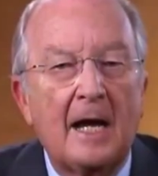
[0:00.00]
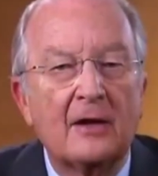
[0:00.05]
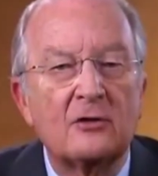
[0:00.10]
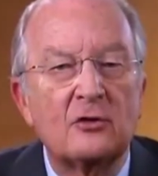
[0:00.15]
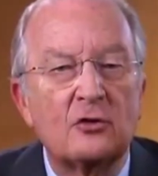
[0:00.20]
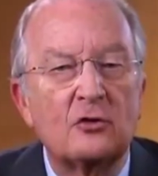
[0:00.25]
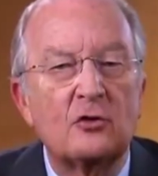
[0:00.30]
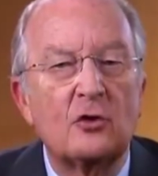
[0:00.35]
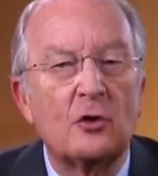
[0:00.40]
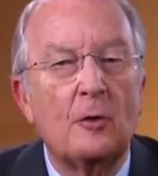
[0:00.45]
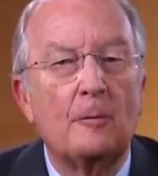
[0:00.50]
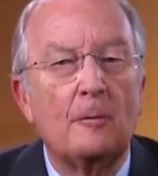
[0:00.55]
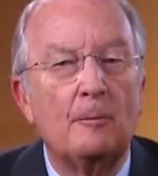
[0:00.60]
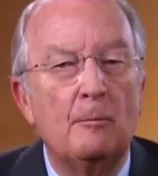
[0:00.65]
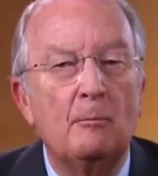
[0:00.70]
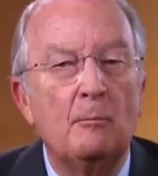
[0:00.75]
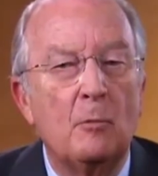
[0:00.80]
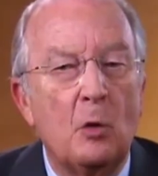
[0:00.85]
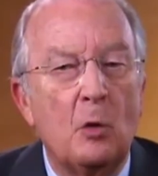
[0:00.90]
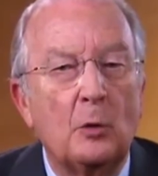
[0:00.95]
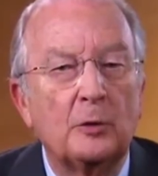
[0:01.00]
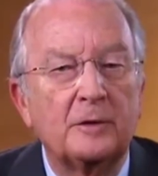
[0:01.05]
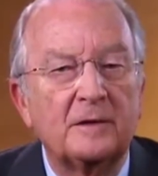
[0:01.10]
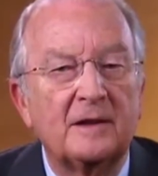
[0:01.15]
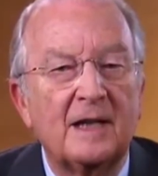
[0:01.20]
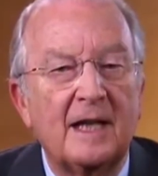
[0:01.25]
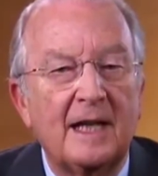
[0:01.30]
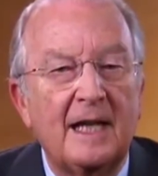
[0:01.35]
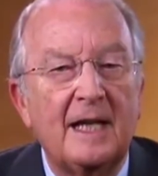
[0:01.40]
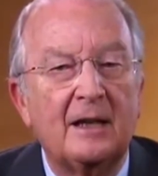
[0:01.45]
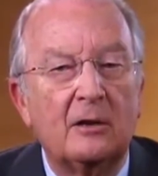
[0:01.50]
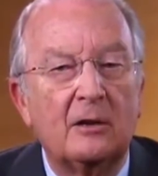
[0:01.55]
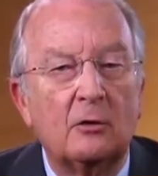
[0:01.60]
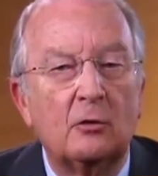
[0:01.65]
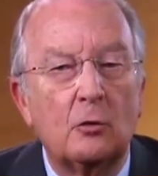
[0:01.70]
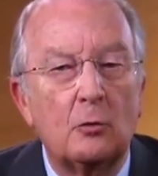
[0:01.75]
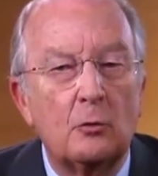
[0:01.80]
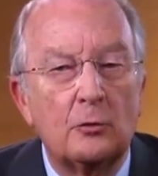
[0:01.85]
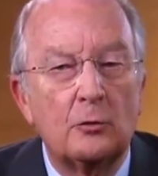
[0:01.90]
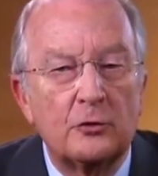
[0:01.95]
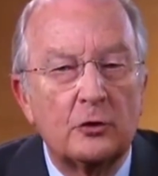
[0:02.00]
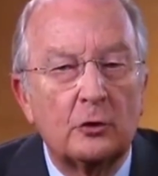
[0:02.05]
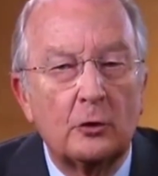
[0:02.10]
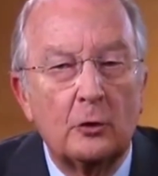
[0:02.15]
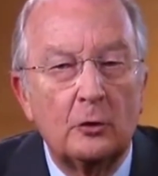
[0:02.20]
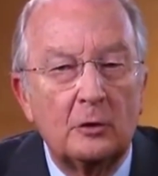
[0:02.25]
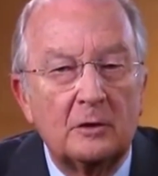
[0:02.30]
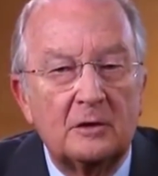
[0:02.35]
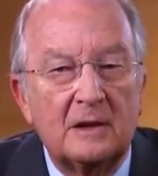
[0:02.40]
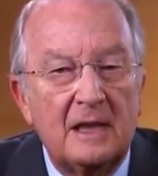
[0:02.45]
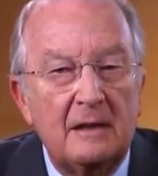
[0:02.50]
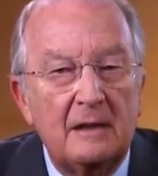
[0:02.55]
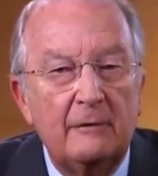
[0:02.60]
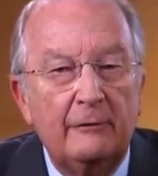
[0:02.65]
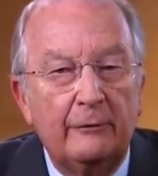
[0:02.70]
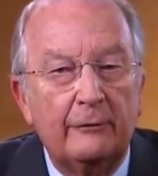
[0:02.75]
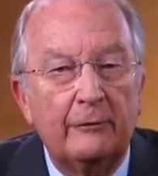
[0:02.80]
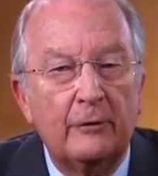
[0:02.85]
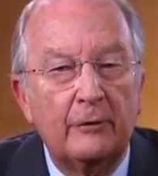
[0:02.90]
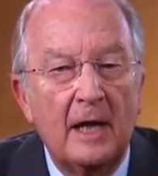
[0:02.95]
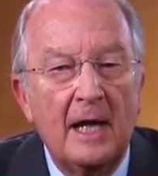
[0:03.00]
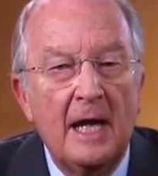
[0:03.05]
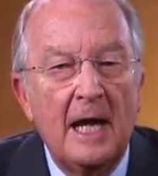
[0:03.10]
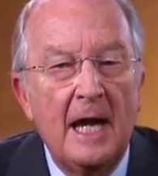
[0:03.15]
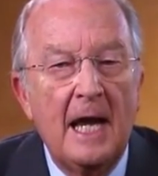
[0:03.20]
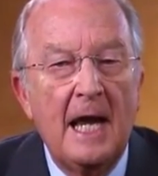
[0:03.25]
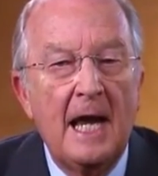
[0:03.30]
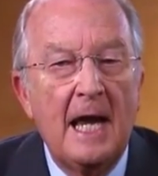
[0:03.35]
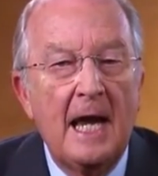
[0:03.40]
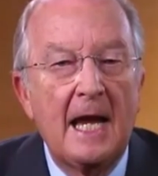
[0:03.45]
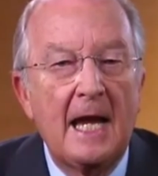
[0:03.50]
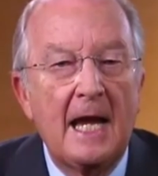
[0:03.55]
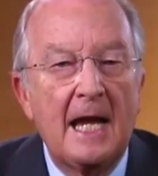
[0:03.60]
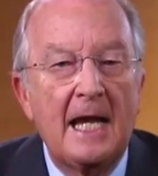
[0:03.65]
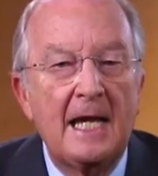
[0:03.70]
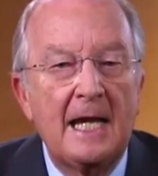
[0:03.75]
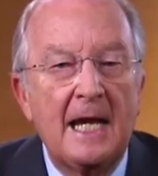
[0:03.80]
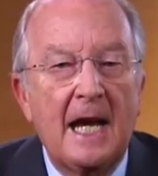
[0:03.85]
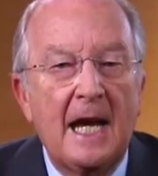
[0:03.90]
We do not wish to discuss this further as it belongs to our private life,